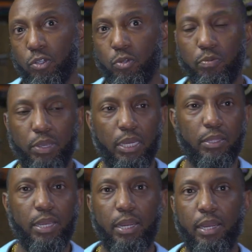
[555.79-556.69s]
So
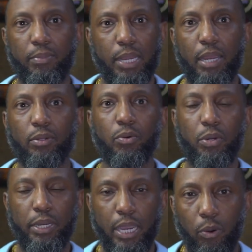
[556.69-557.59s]
meaning that I'm not
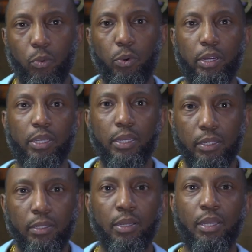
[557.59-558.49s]
going out
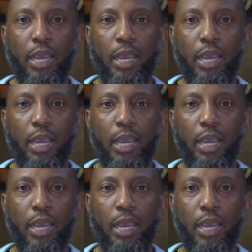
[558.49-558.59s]
working.